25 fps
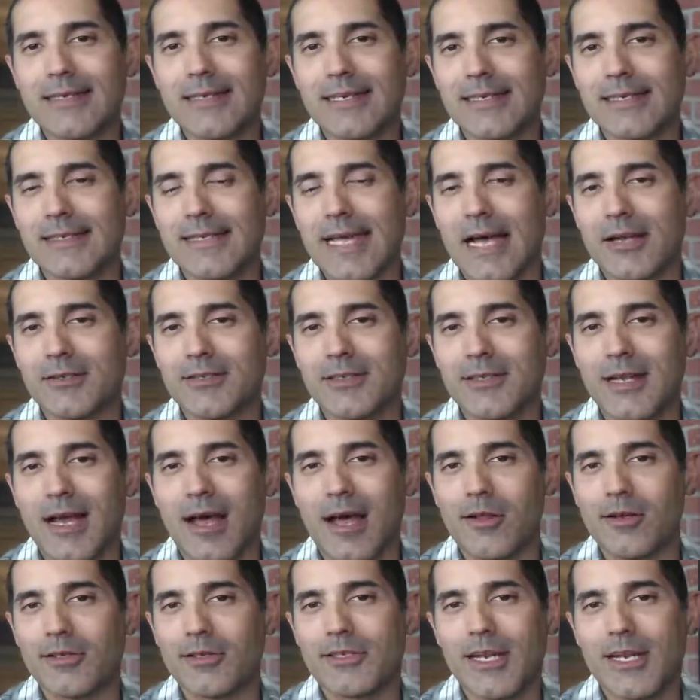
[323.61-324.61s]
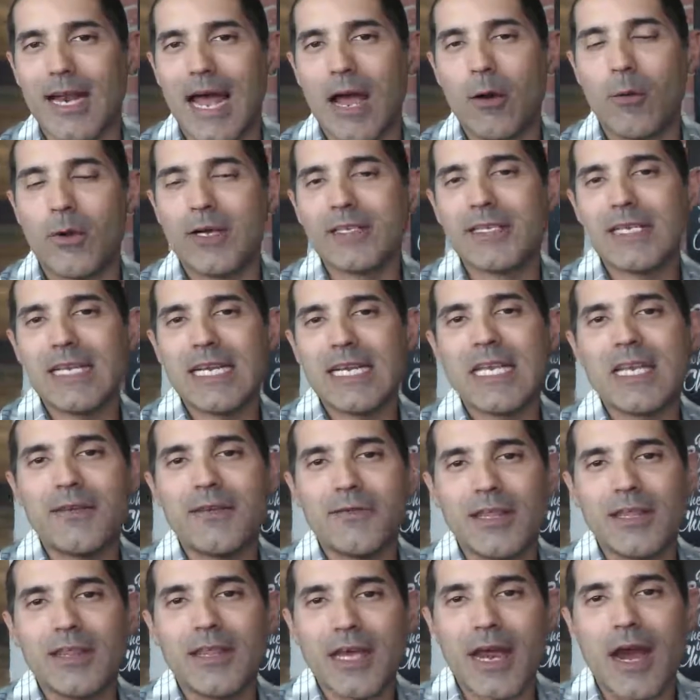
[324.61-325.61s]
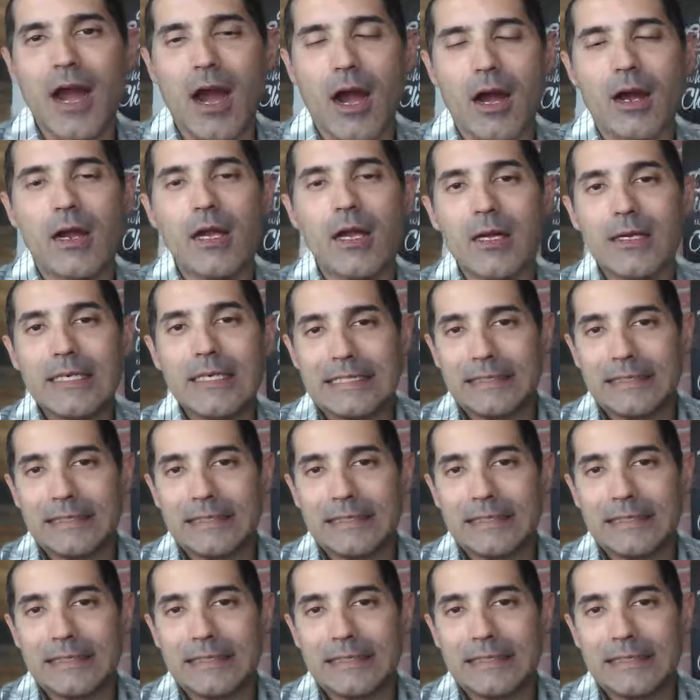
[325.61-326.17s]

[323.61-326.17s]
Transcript: $6,000 and I wasn't even there.